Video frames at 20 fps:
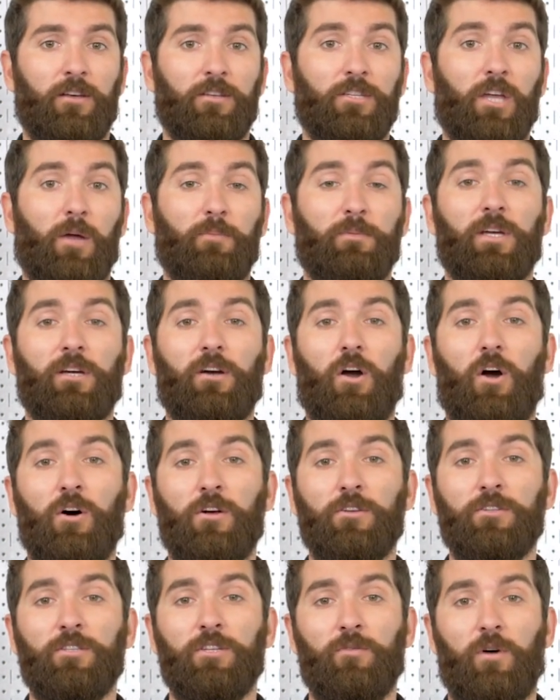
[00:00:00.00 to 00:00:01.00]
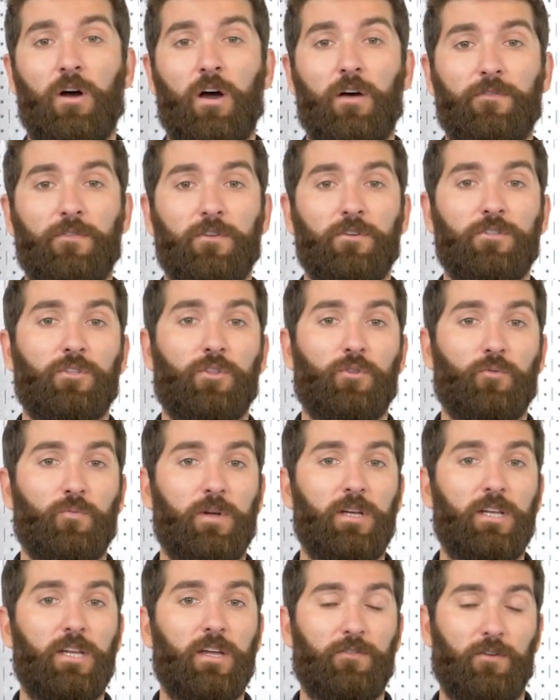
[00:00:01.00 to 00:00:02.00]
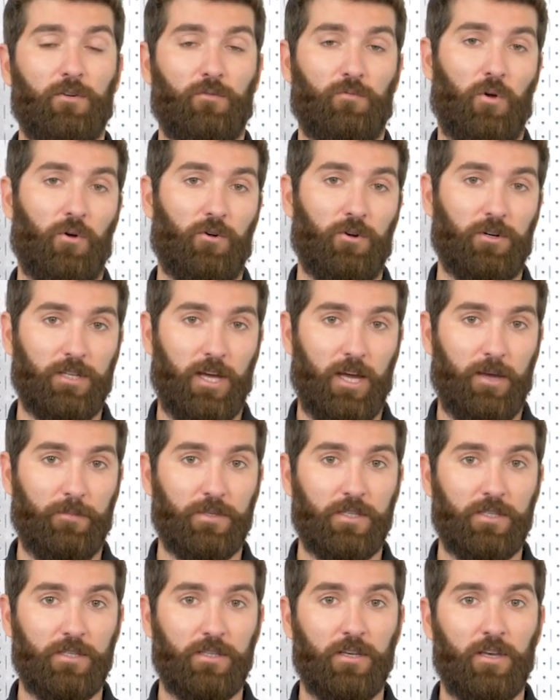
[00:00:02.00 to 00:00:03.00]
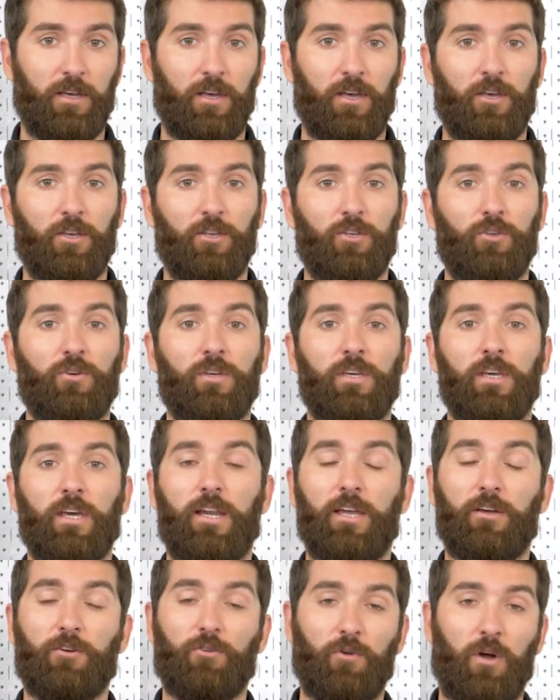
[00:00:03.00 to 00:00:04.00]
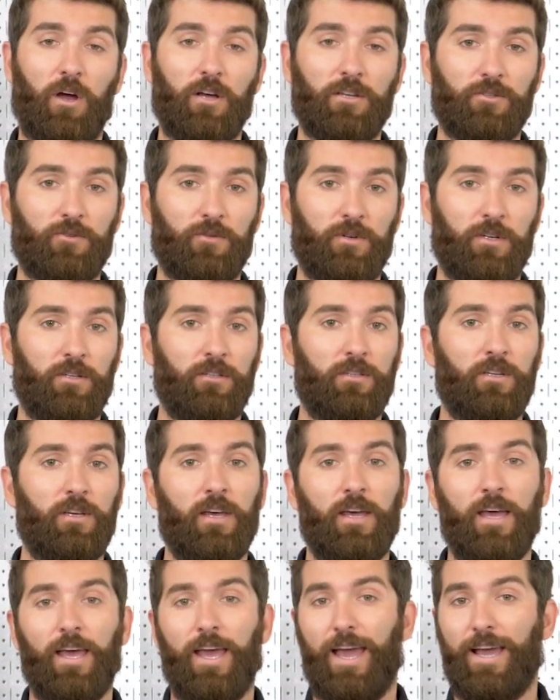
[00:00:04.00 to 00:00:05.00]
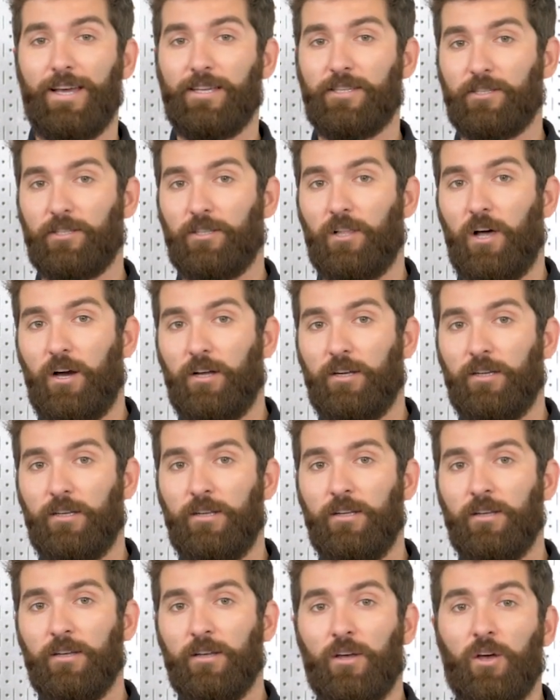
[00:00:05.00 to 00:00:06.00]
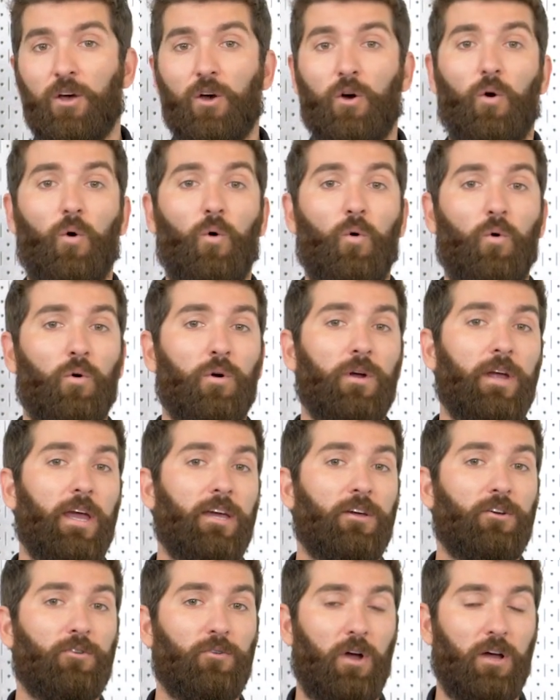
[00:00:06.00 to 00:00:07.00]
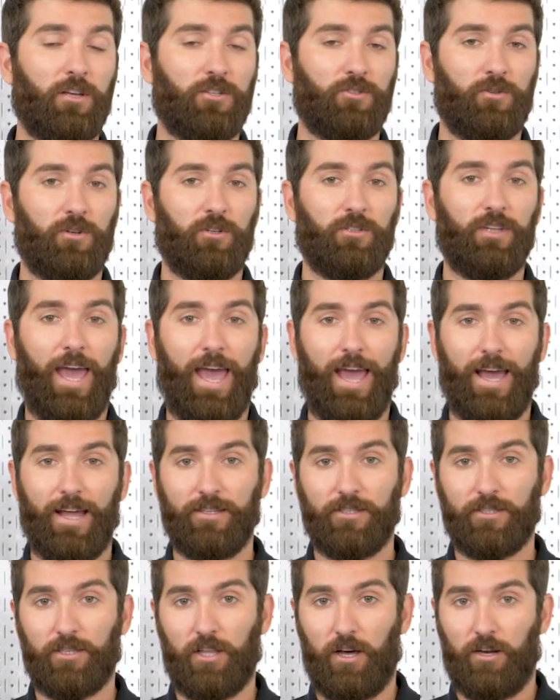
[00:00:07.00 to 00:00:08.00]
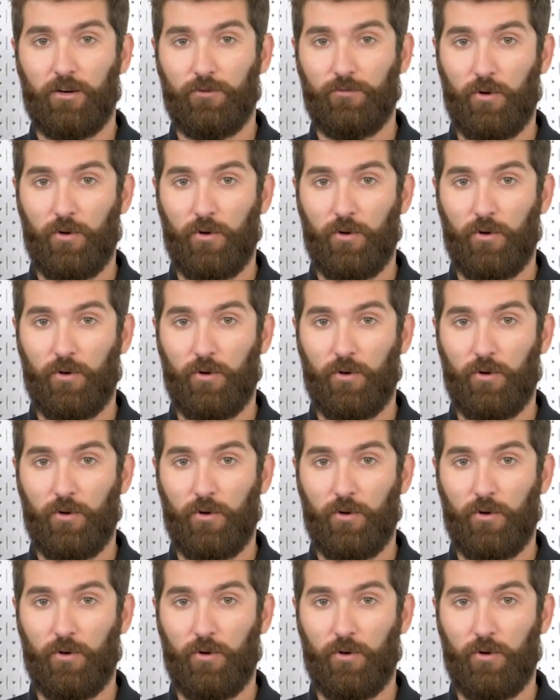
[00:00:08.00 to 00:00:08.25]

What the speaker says: StopTech also offers three different rotor types. You can get a cross-drilled, a slotted, or a cross-drilled and slotted